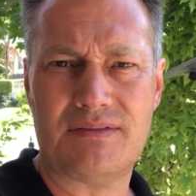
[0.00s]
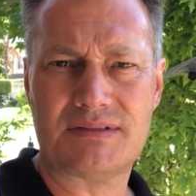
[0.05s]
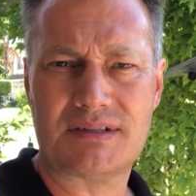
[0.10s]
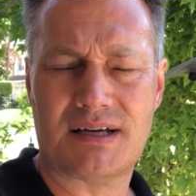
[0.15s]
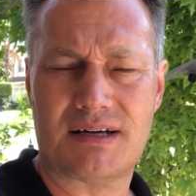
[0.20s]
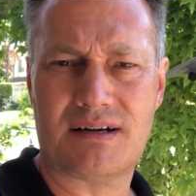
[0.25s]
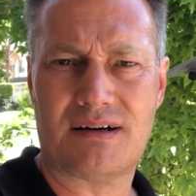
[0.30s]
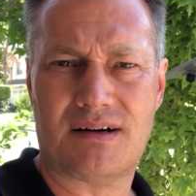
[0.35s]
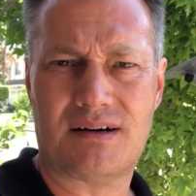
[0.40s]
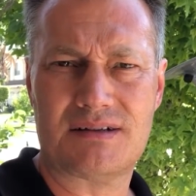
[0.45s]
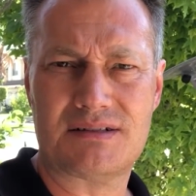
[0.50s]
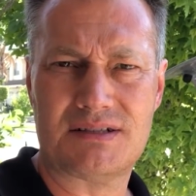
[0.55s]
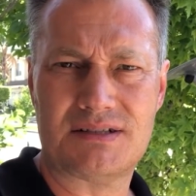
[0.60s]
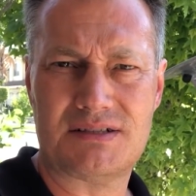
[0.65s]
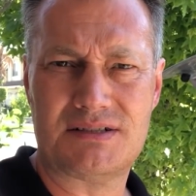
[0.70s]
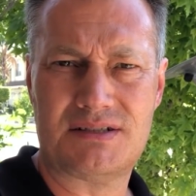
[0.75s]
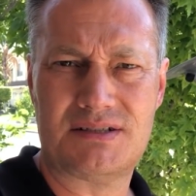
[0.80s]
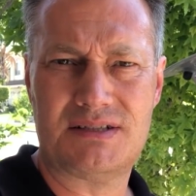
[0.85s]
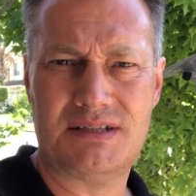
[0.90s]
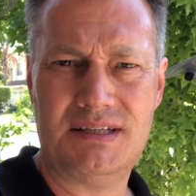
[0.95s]
It's kind of hard to
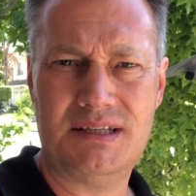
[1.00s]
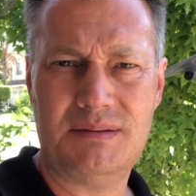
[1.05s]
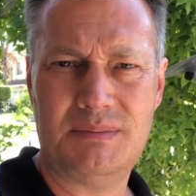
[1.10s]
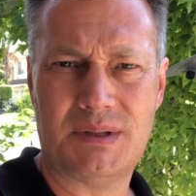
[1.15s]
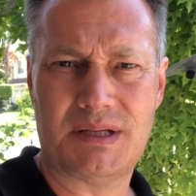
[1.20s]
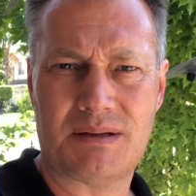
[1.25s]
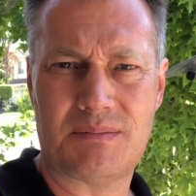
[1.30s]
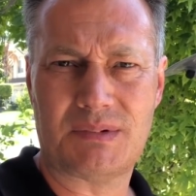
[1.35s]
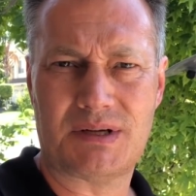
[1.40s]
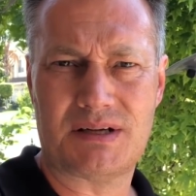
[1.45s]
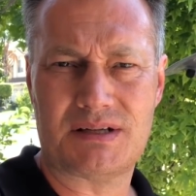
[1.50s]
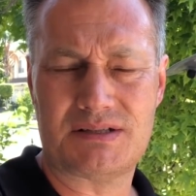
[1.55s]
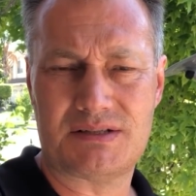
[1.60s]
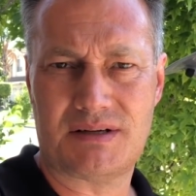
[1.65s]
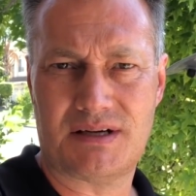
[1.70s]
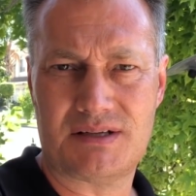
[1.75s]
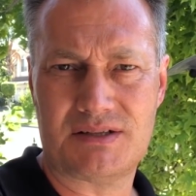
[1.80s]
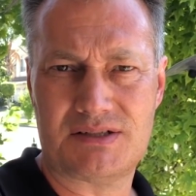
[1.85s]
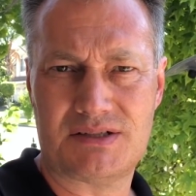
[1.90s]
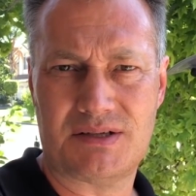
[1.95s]
see, but I'm going to
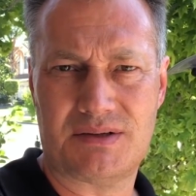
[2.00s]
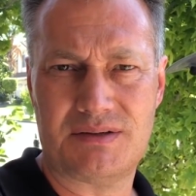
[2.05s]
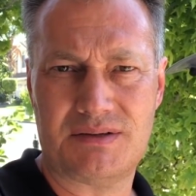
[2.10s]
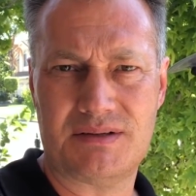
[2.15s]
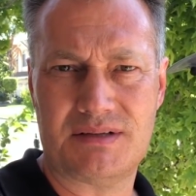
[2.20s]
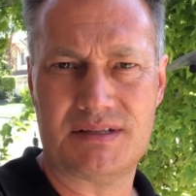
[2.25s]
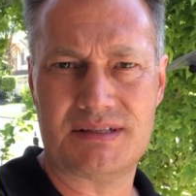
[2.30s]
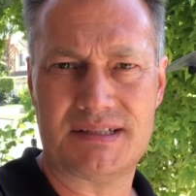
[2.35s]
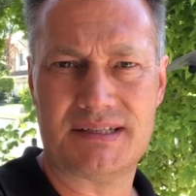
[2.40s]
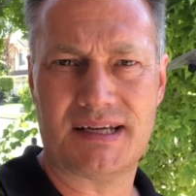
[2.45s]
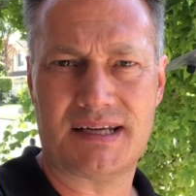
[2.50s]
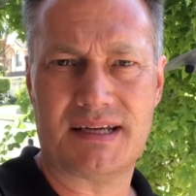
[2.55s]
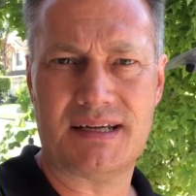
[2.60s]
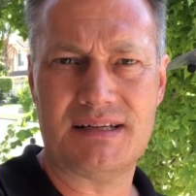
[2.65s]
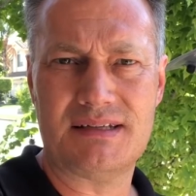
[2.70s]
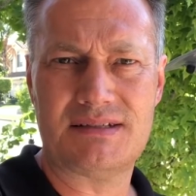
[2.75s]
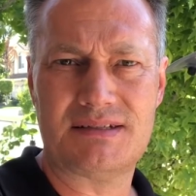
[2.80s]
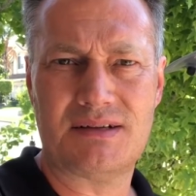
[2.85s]
try to show you in a second.